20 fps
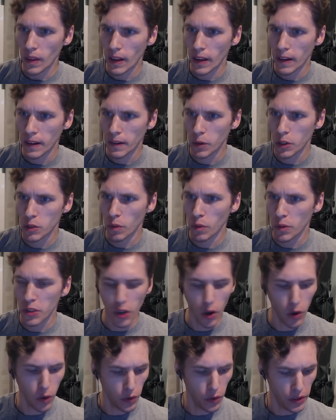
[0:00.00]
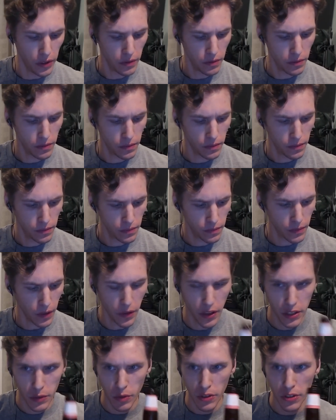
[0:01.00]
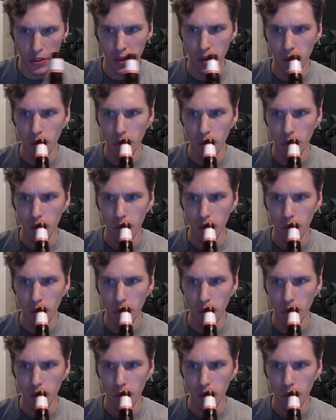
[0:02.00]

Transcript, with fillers: Which one was old? No, this one's new.